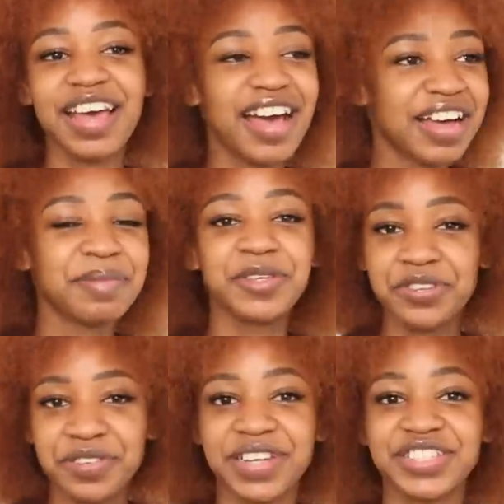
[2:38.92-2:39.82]
um
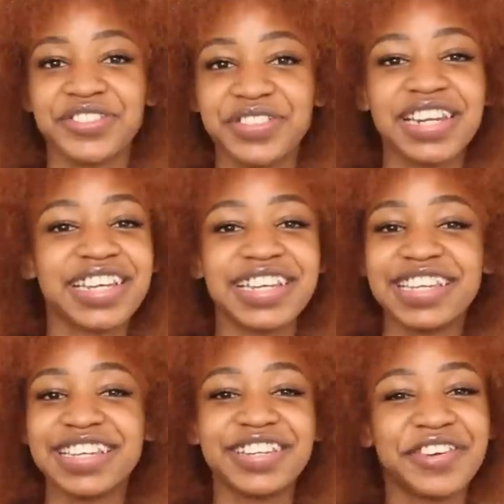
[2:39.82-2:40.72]
universe, you
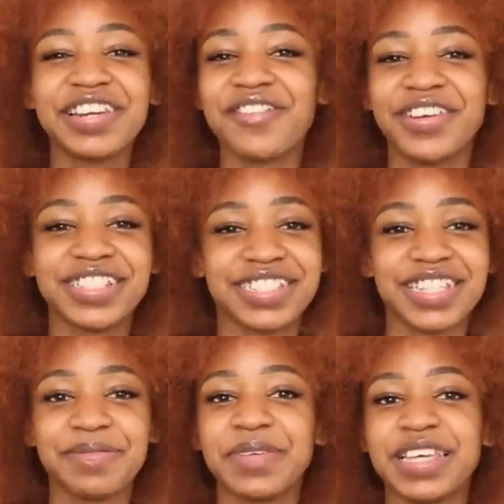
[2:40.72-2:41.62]
really you really want to
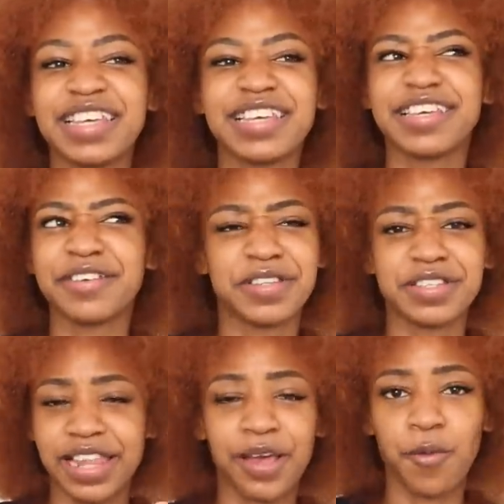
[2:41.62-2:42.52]
see me give
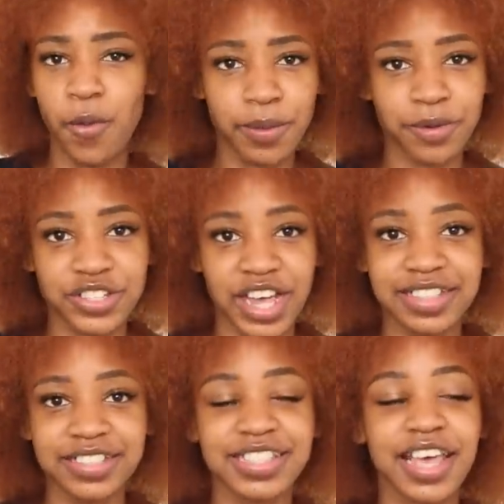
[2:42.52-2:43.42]
this like one more
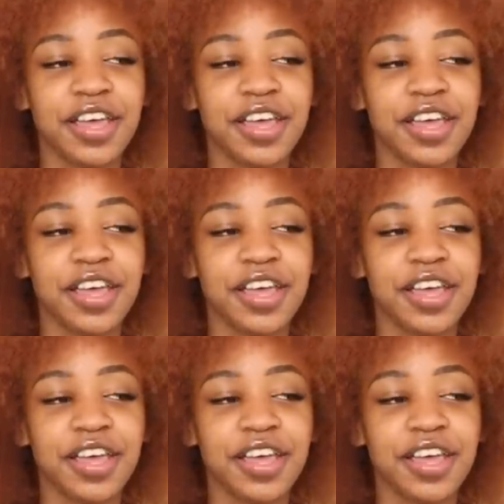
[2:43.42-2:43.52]
chance.